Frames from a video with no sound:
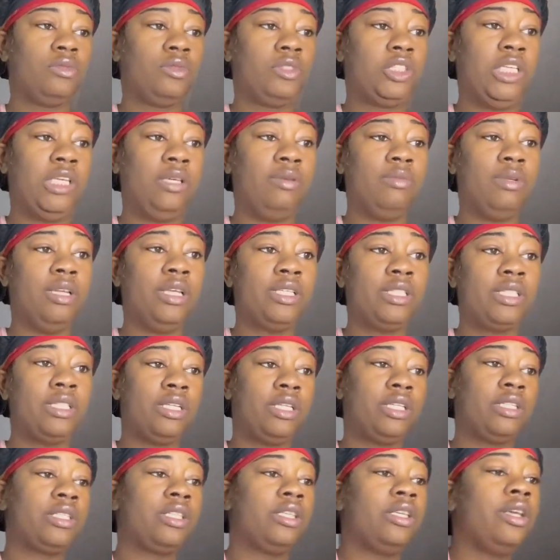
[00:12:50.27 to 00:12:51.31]
Keep
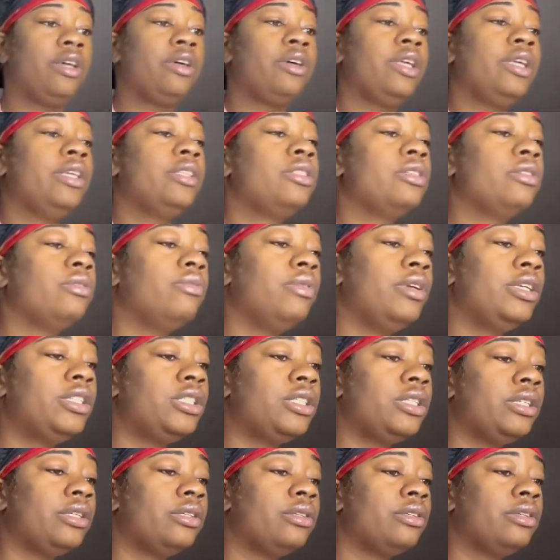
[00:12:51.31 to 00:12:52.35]
listening to your
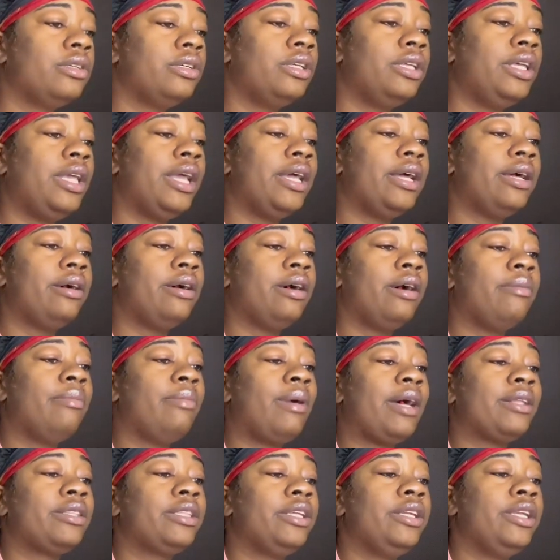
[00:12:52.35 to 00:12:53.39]
intuition. Yeah,
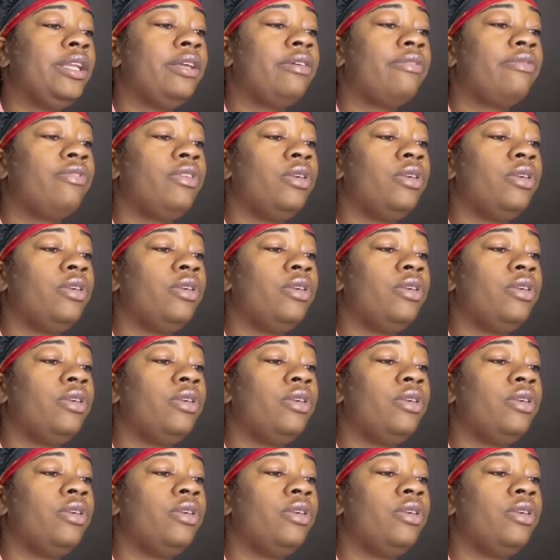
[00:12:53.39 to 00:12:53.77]
about the near